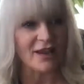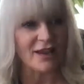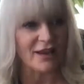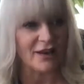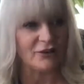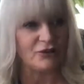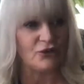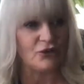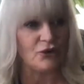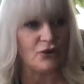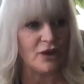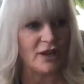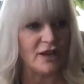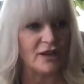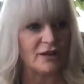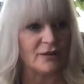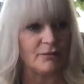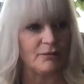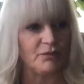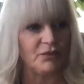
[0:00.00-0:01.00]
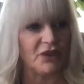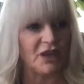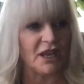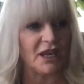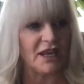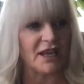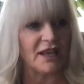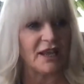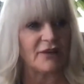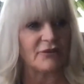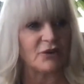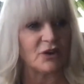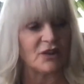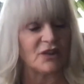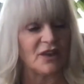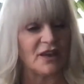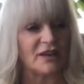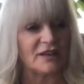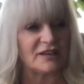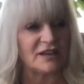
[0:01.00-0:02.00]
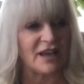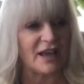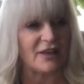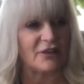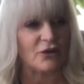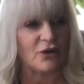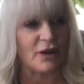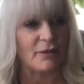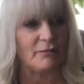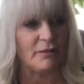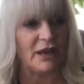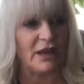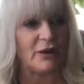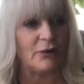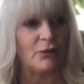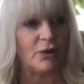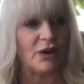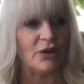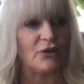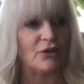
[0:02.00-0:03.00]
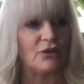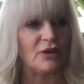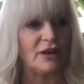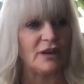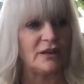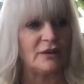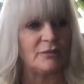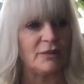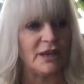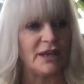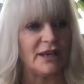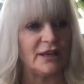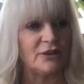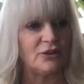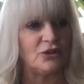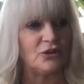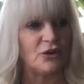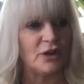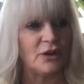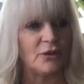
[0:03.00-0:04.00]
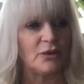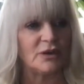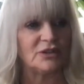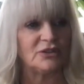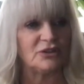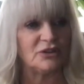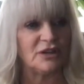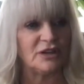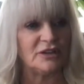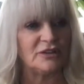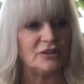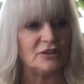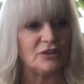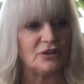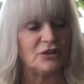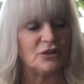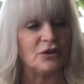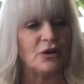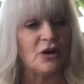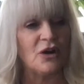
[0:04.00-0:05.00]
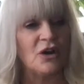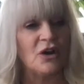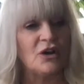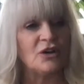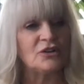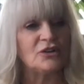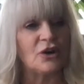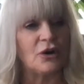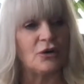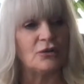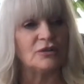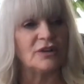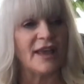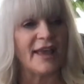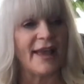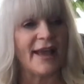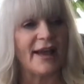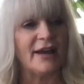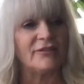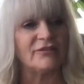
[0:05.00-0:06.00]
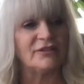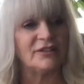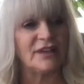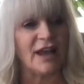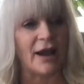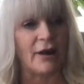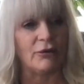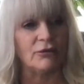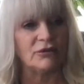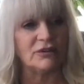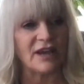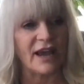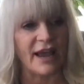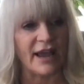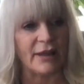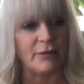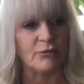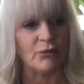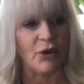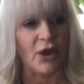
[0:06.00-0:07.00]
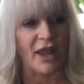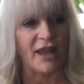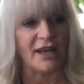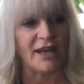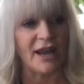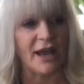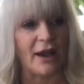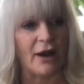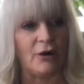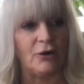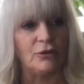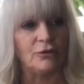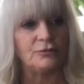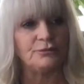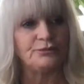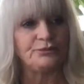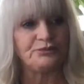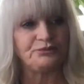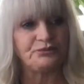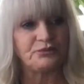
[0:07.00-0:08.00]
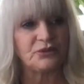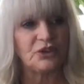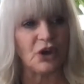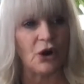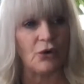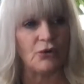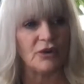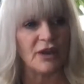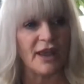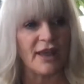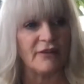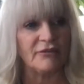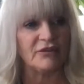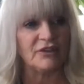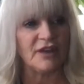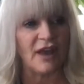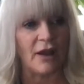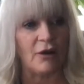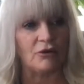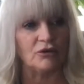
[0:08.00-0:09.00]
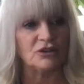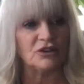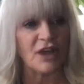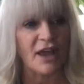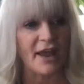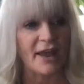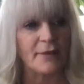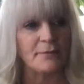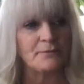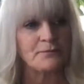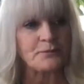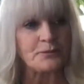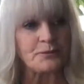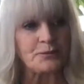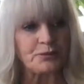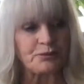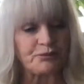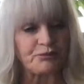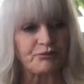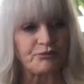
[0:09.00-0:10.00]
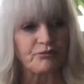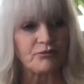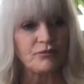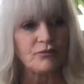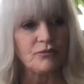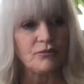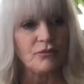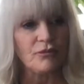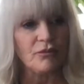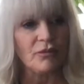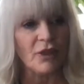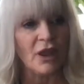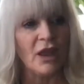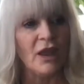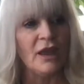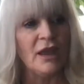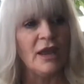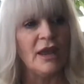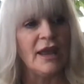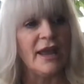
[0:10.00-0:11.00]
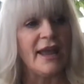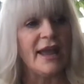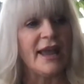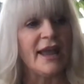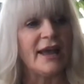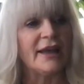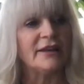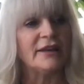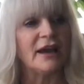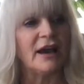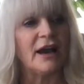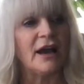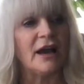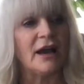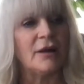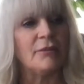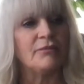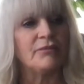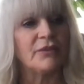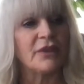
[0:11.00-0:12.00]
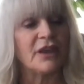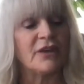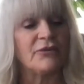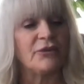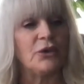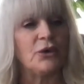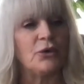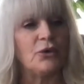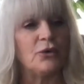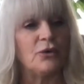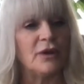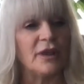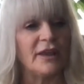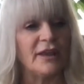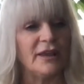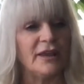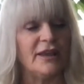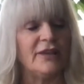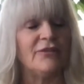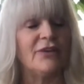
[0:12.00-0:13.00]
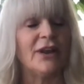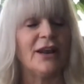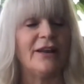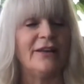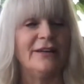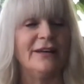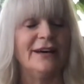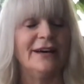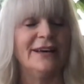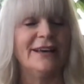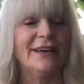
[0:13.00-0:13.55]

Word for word: in doing getting everything together and being where you need to be and doing what you need to do don't have downtime right now yeah. don't have downtime okay and um if you even